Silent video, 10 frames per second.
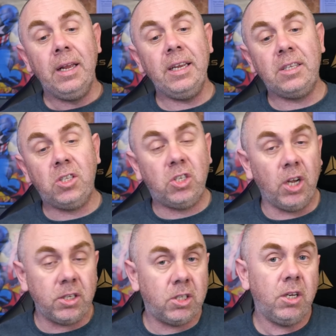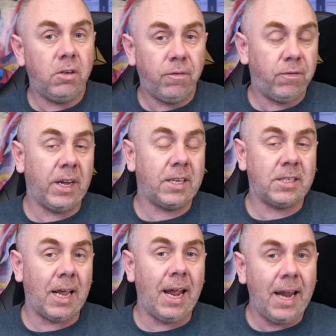It doesn't
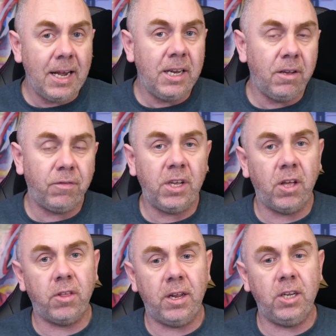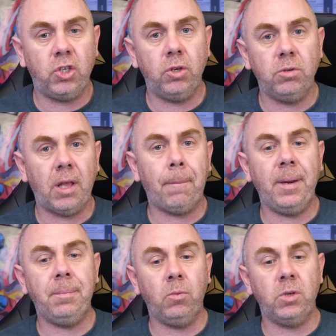fix any of the other issues that
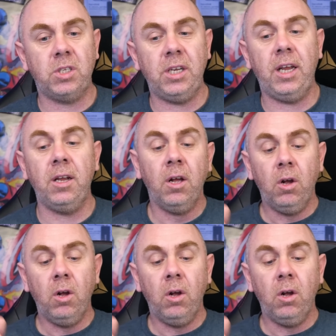people were seeing.